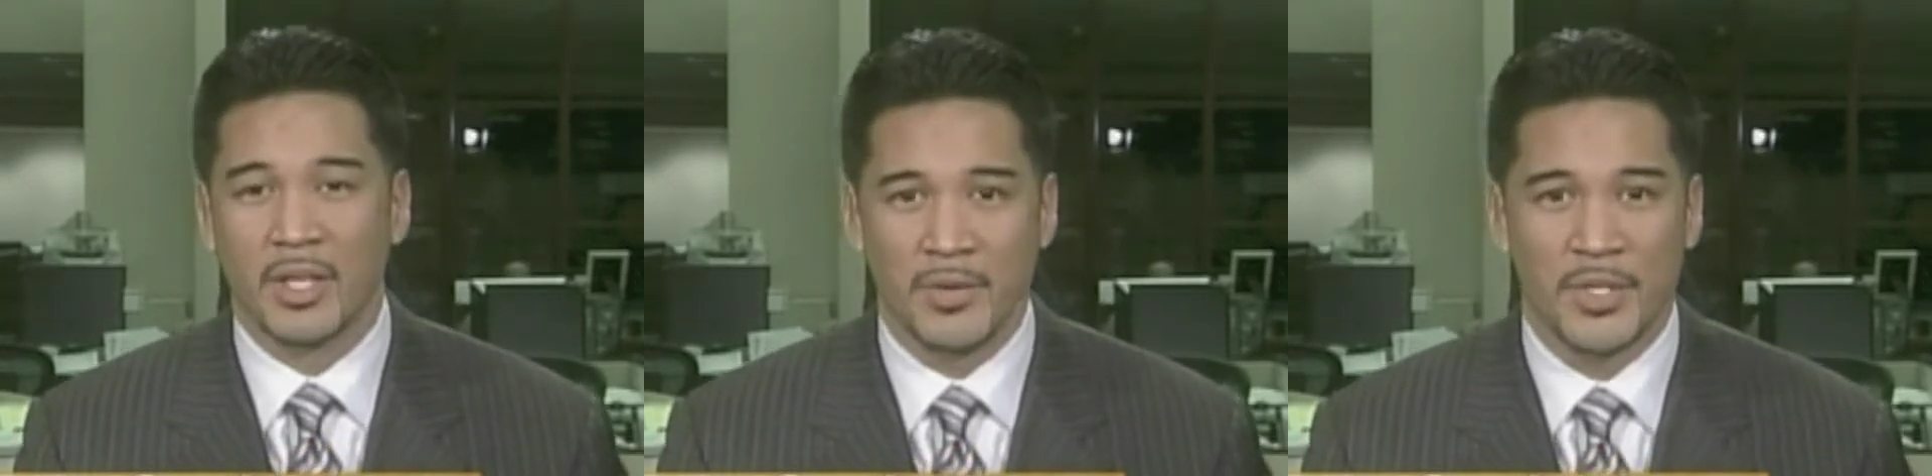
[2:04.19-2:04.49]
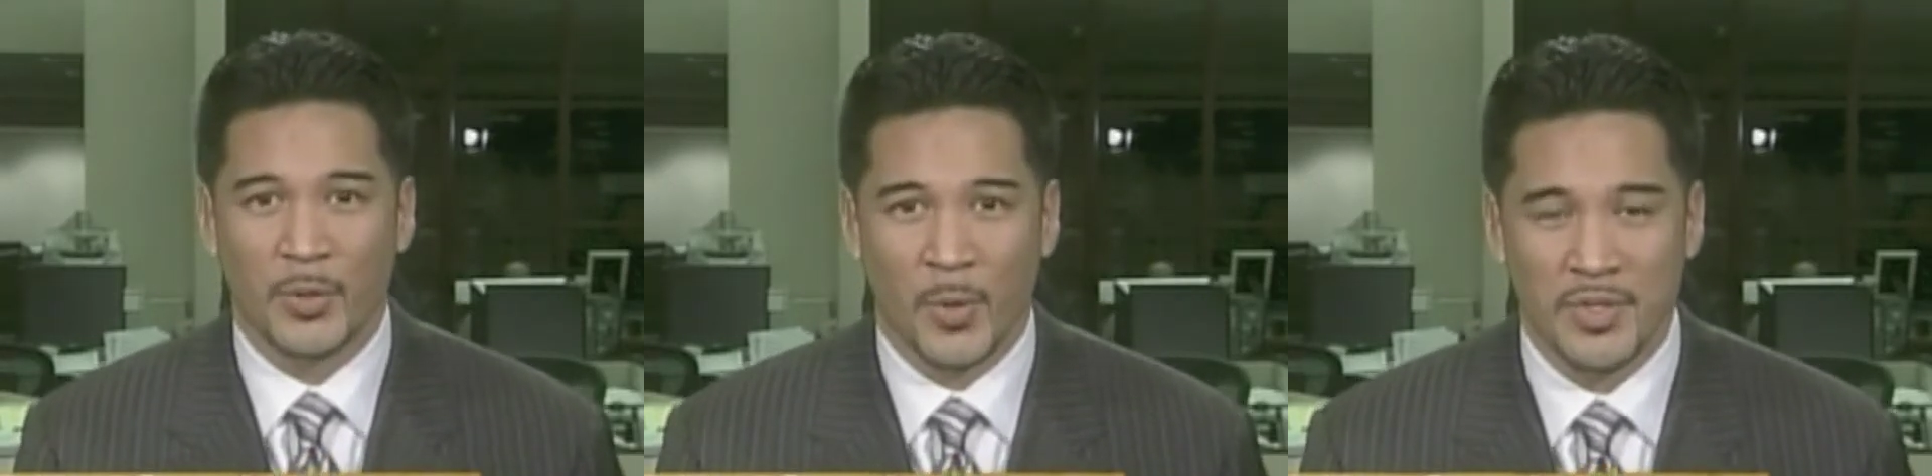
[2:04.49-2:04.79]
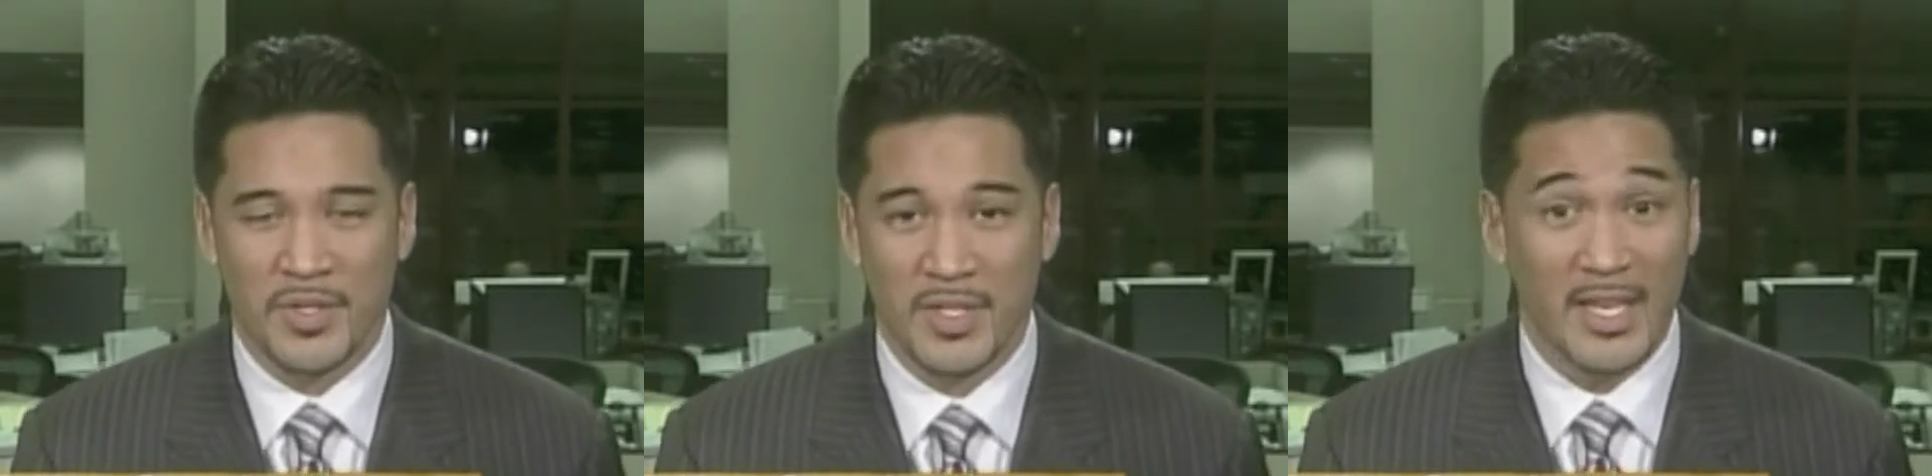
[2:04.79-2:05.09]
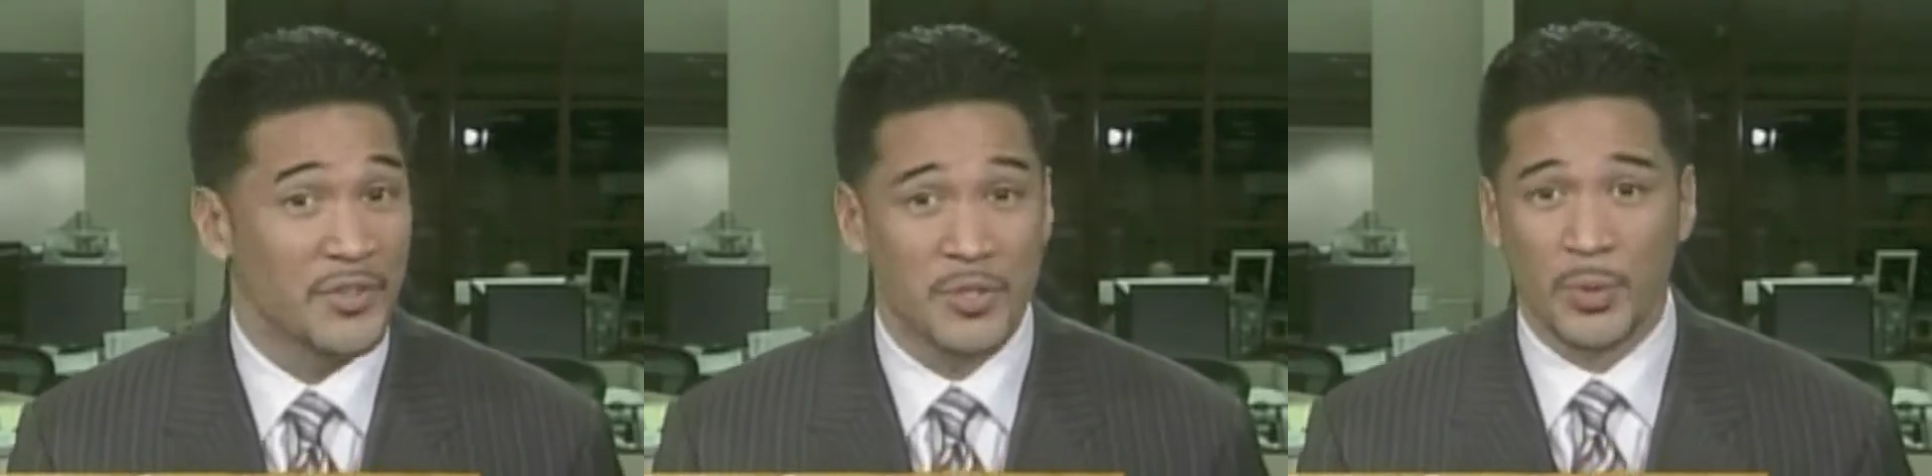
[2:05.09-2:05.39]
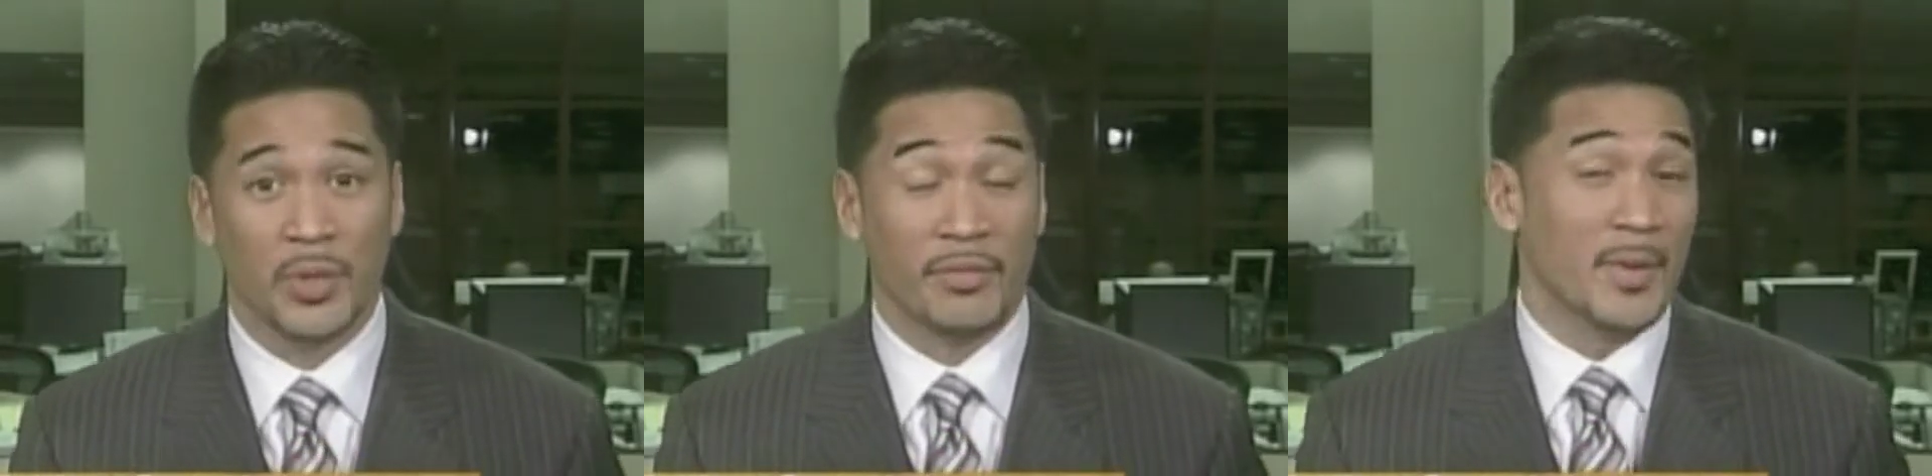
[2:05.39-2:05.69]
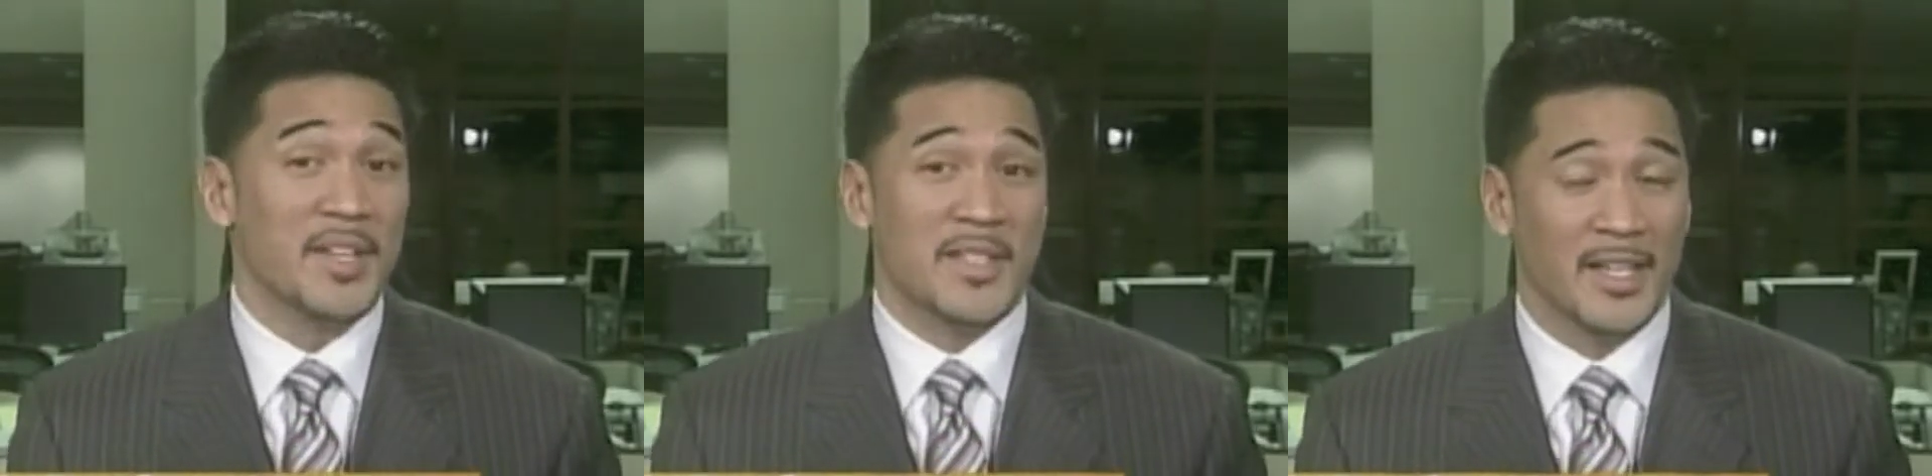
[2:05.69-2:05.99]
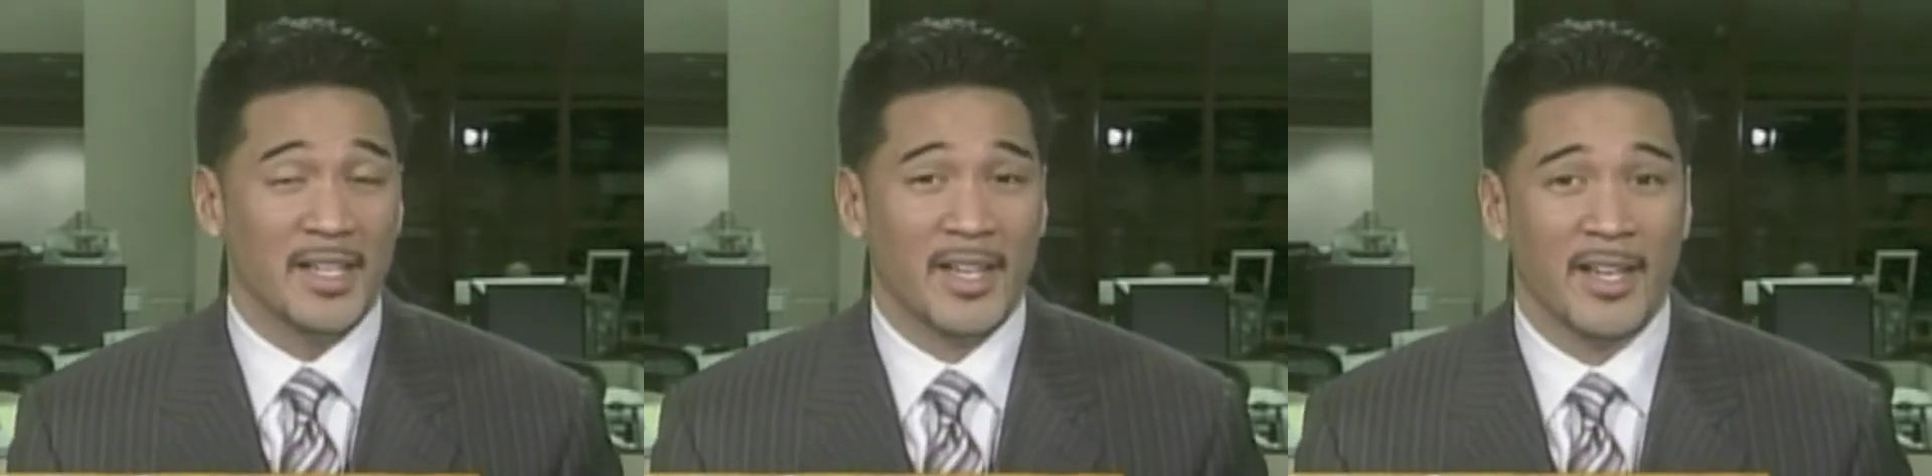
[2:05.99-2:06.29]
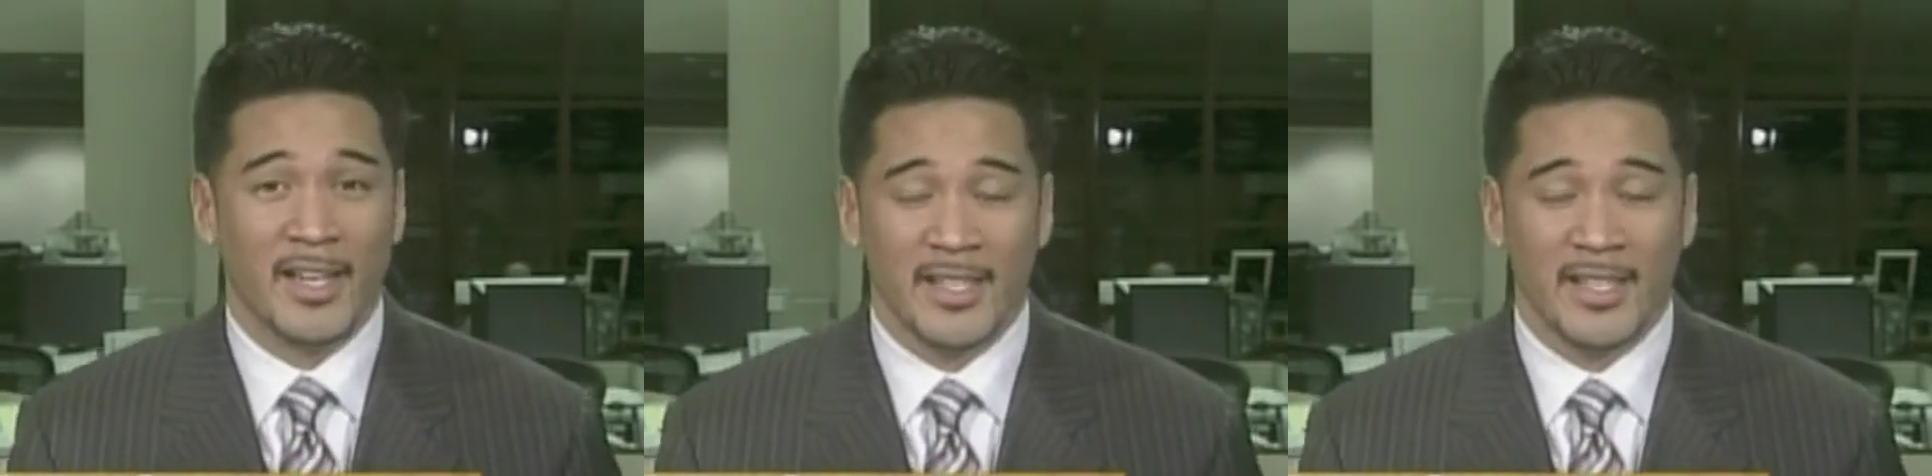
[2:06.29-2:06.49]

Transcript: literacy courses in school, if there is any,